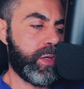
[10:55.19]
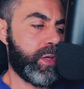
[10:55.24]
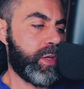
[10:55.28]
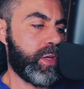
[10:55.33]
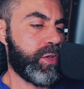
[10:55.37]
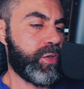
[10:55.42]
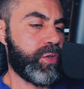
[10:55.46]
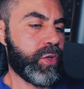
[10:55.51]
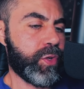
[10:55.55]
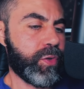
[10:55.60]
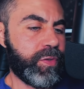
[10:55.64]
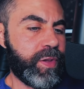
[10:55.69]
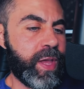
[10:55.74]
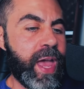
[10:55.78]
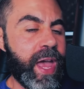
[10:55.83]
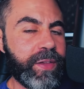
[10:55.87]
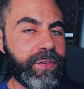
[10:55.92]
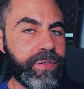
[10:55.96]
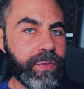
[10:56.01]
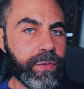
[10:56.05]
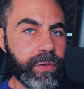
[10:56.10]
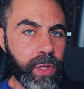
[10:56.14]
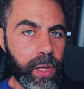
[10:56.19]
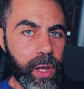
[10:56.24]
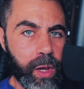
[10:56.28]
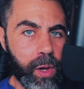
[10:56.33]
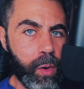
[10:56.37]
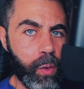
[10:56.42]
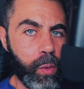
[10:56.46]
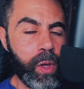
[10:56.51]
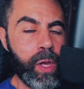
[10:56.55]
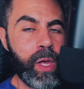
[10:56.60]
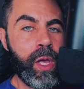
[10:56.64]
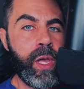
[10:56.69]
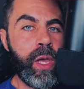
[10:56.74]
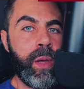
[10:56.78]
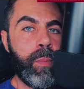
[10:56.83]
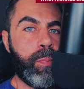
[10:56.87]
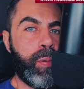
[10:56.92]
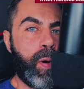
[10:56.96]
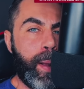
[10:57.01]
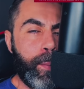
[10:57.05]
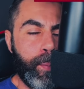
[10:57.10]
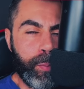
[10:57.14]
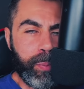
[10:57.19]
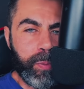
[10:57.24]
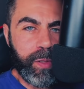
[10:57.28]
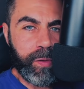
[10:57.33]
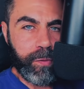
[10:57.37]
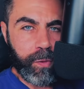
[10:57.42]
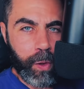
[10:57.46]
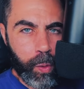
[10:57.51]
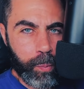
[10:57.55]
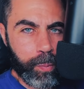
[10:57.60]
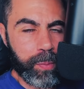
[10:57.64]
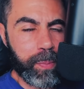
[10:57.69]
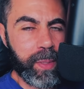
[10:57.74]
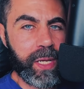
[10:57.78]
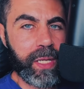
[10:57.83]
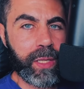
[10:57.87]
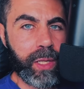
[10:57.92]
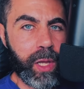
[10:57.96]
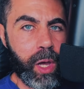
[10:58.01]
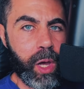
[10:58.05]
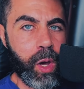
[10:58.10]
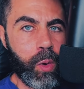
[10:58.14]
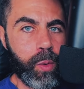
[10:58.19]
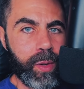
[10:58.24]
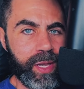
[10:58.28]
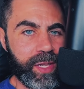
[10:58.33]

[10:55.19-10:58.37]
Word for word: Is your test low? Probably dopamine low?